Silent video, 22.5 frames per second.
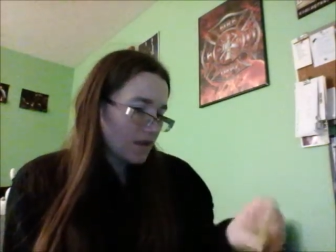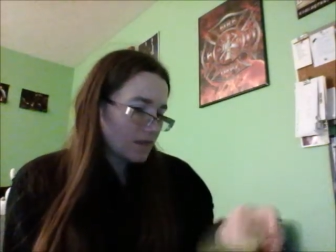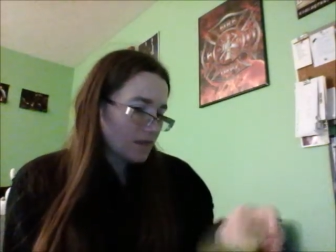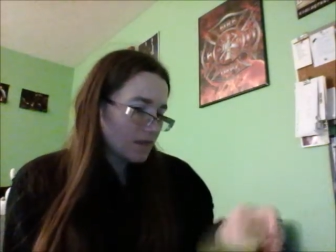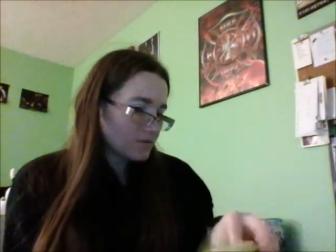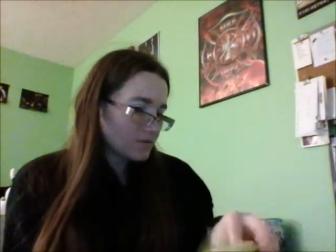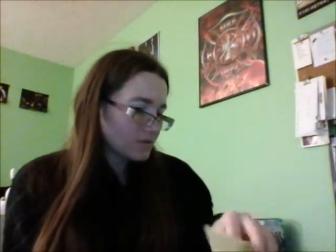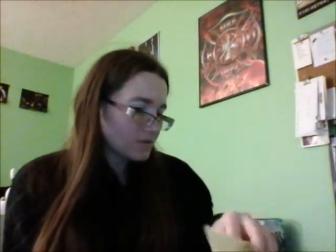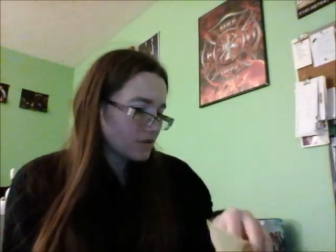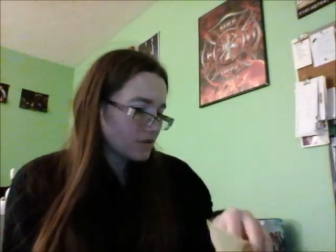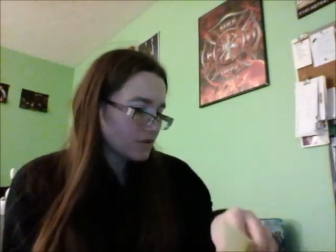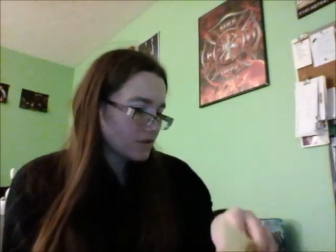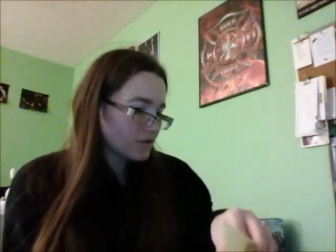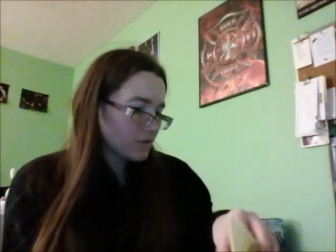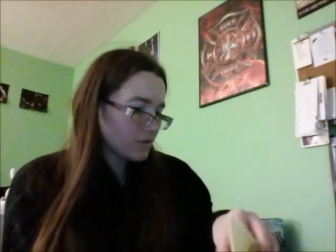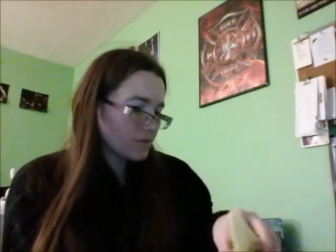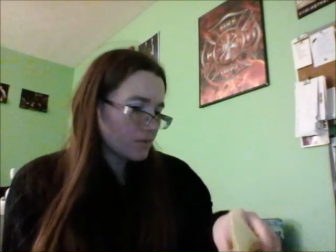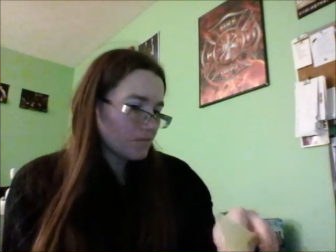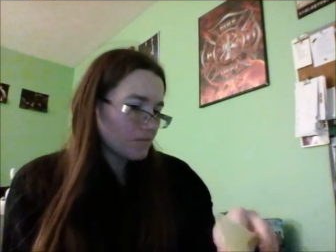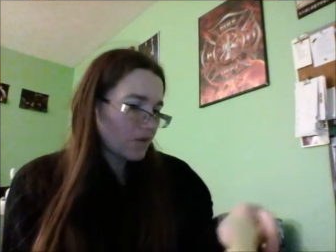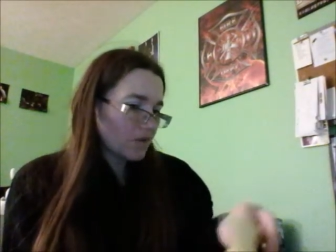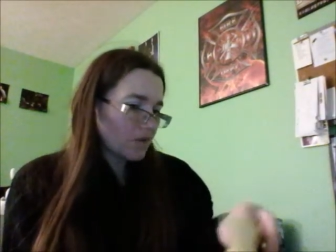I'm just going to show
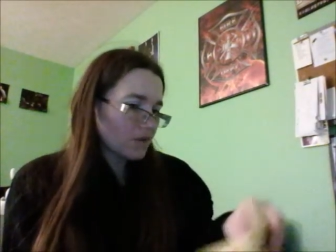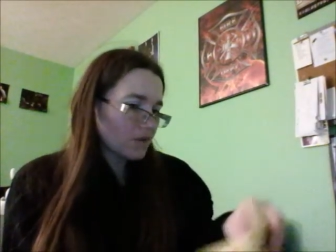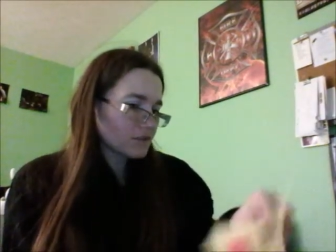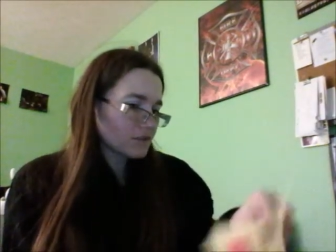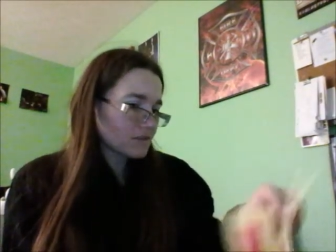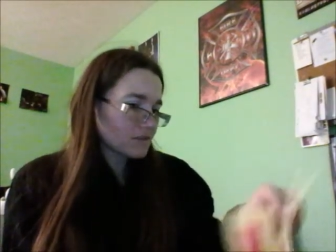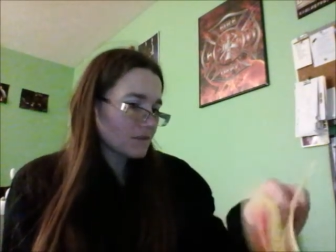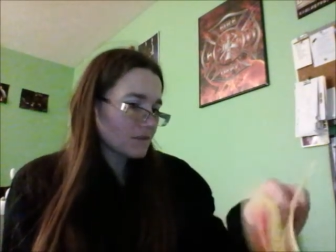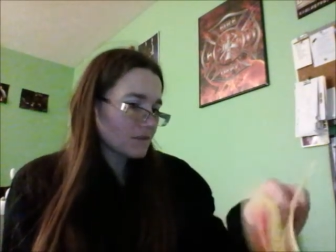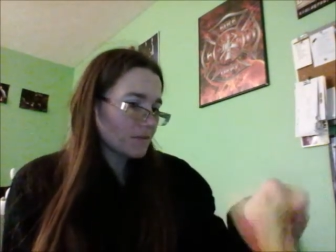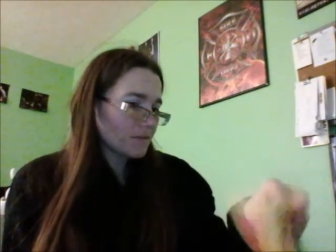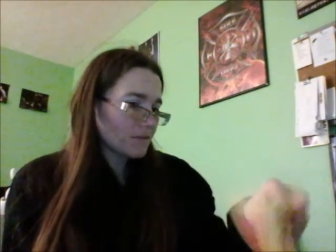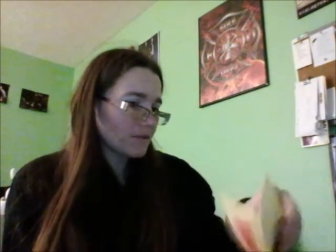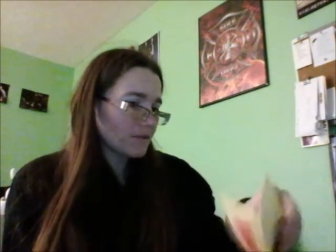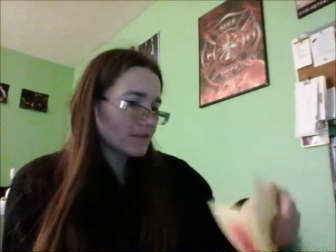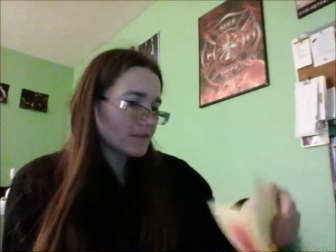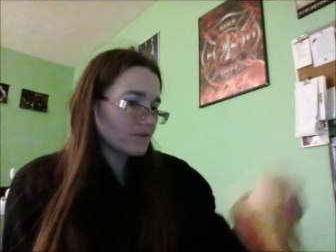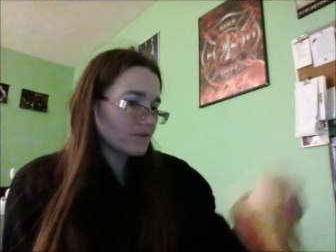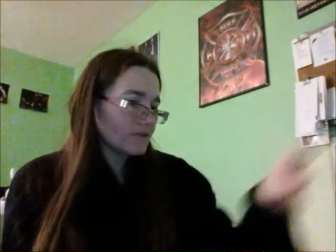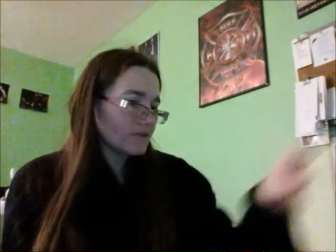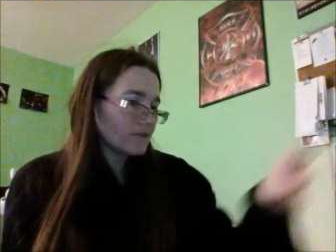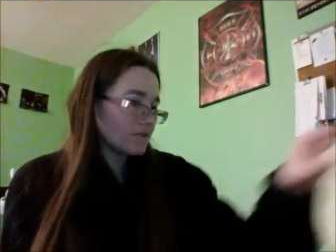you March because I'm
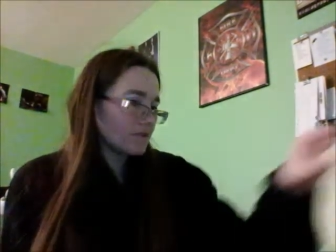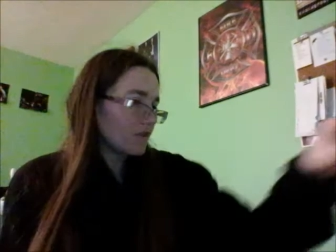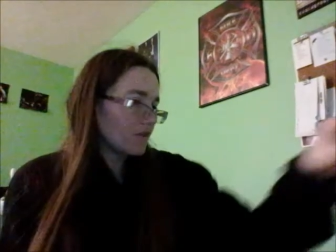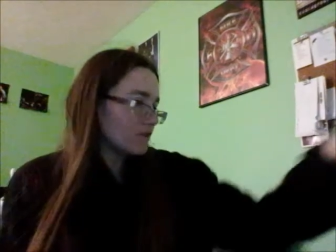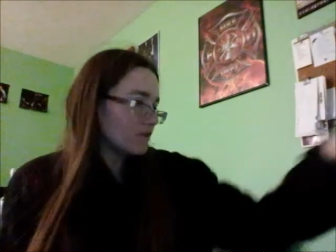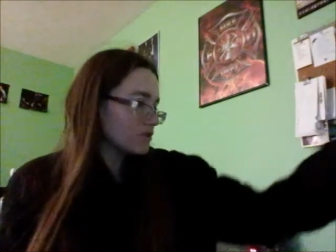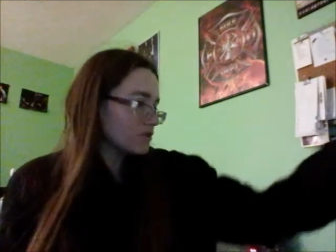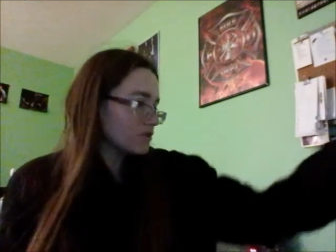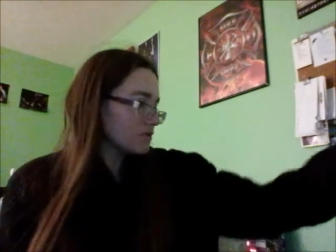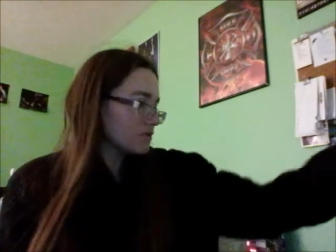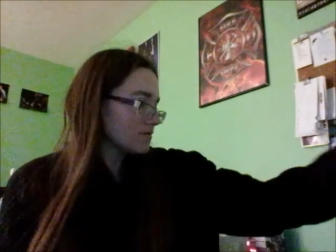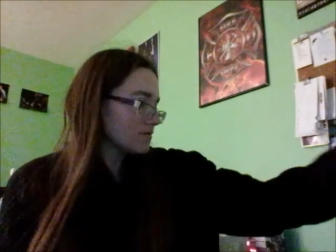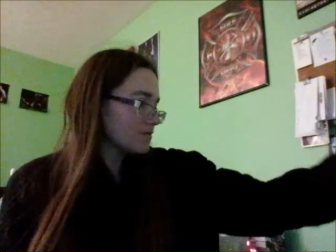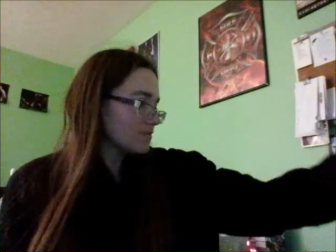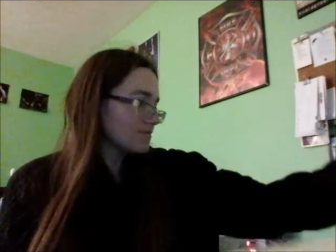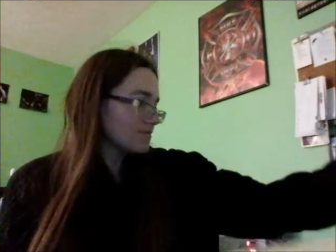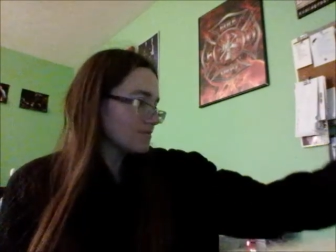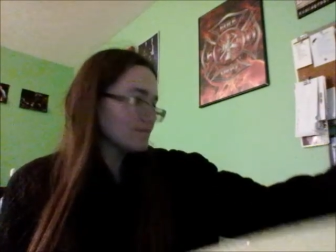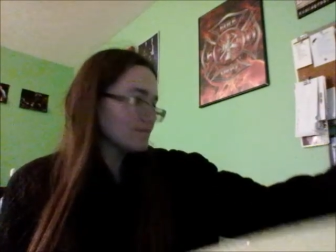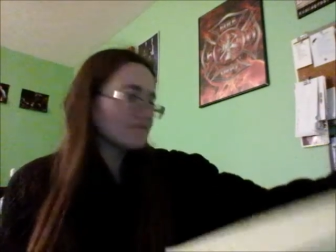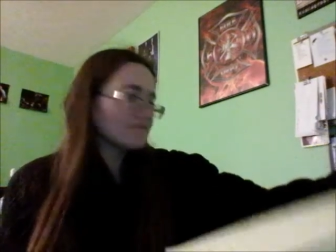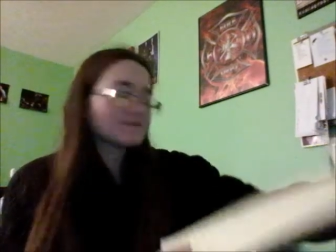already doing March.
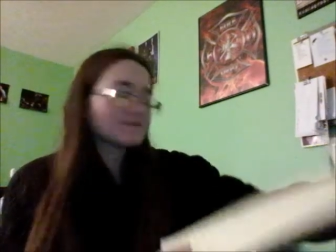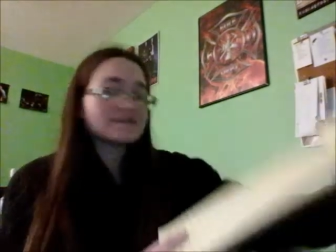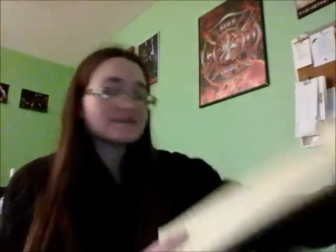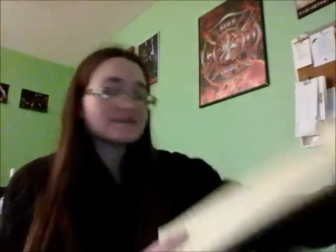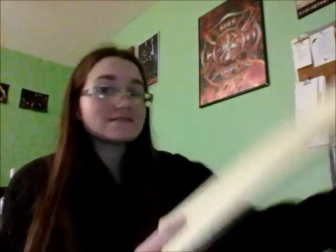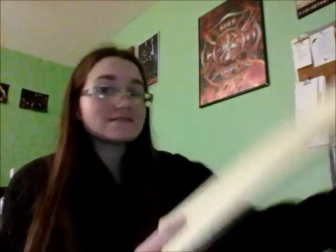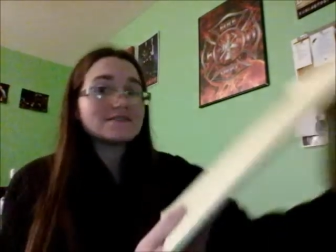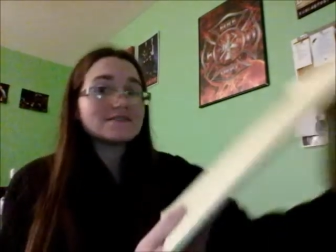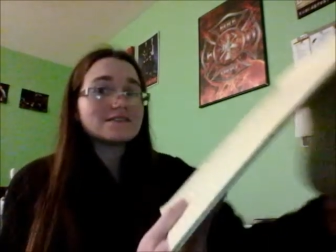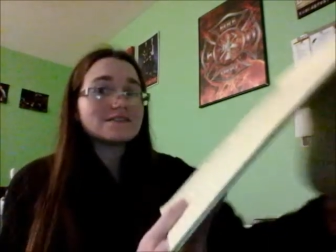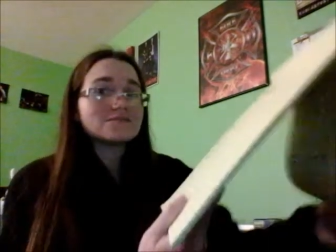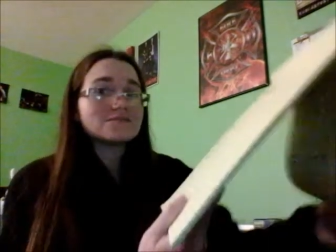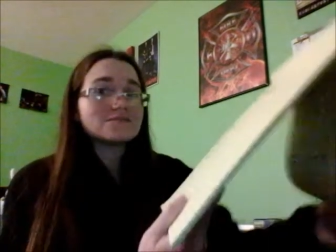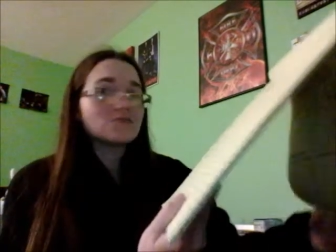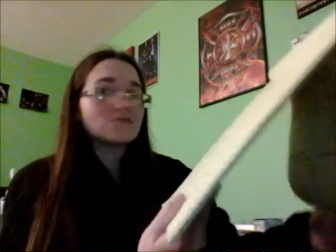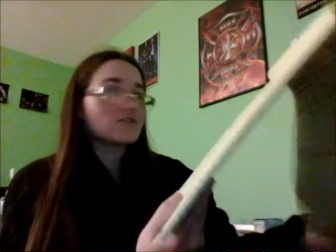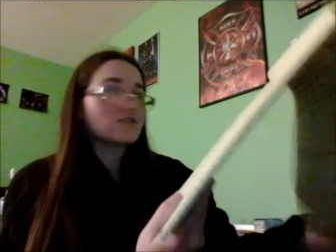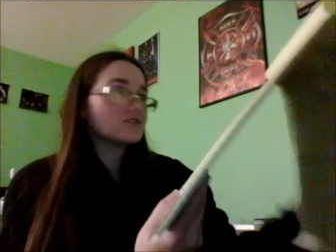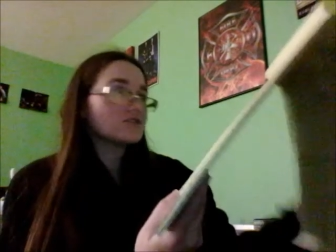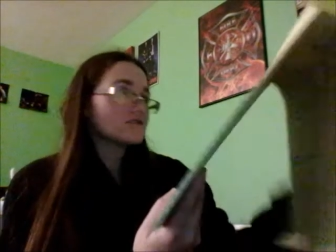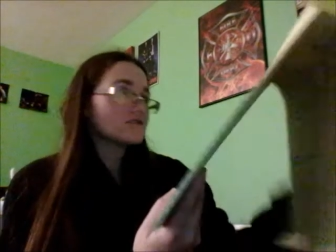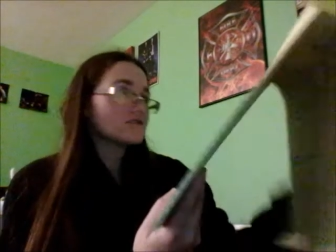Since it is
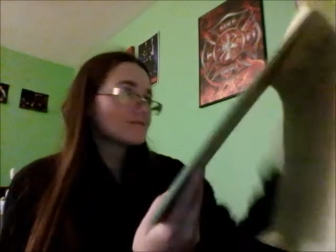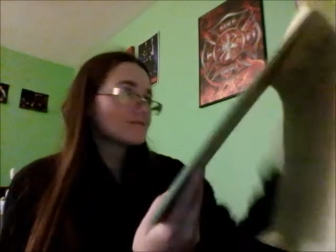March.